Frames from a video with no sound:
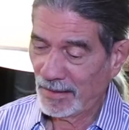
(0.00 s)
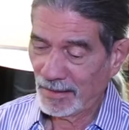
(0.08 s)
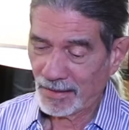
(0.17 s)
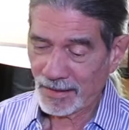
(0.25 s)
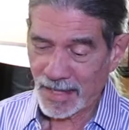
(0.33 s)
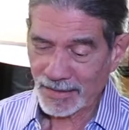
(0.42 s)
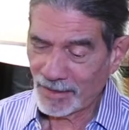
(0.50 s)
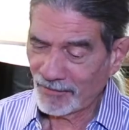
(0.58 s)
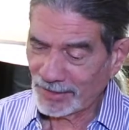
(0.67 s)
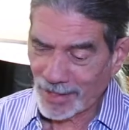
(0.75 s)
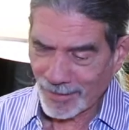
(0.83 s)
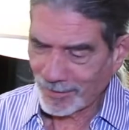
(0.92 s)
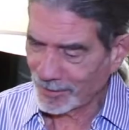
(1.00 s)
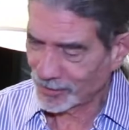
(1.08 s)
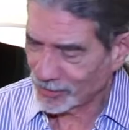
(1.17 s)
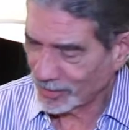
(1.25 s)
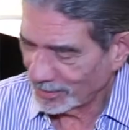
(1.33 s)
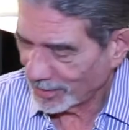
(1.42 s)
I love a lot of
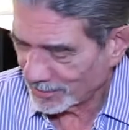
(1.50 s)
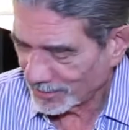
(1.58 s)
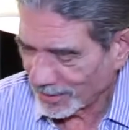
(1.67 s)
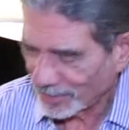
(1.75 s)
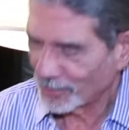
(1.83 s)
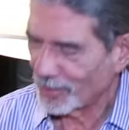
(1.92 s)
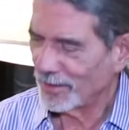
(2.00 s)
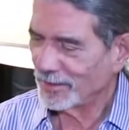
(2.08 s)
things. So I don't know that.